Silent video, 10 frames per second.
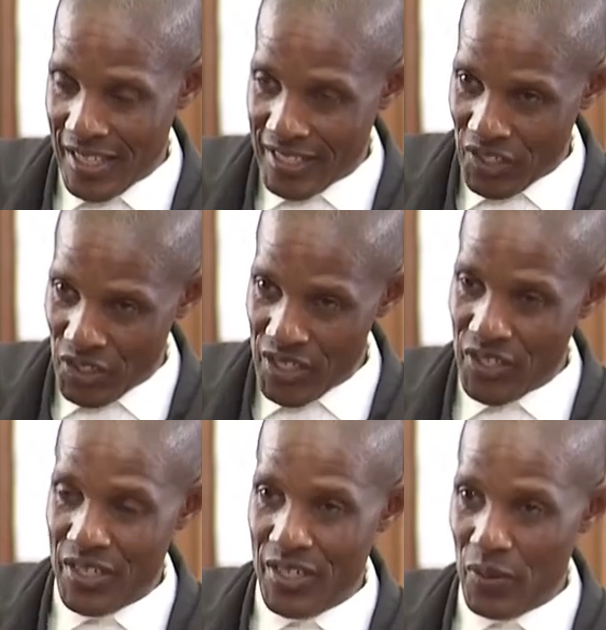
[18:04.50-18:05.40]
the
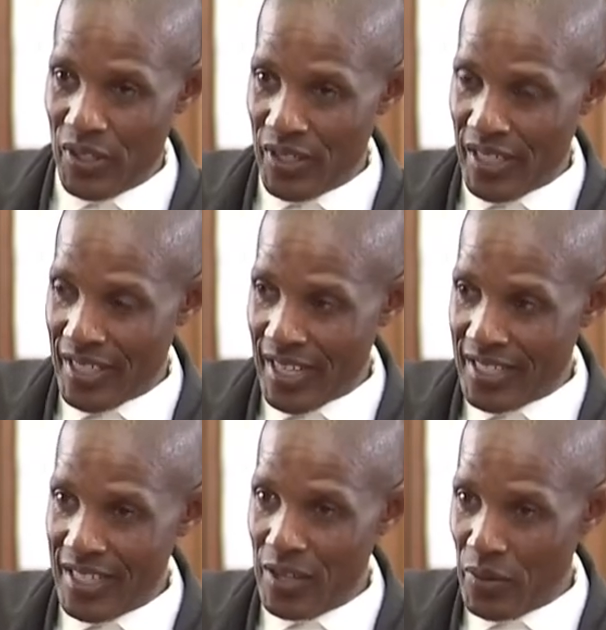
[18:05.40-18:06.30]
deceased was in a
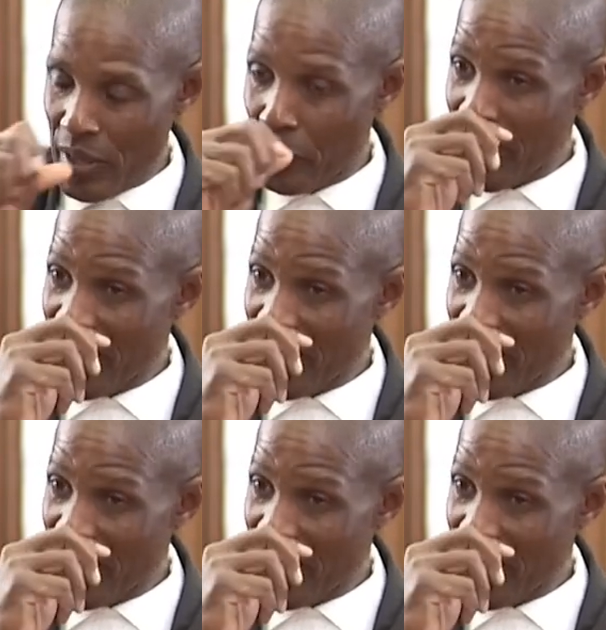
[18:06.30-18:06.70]
tussle with a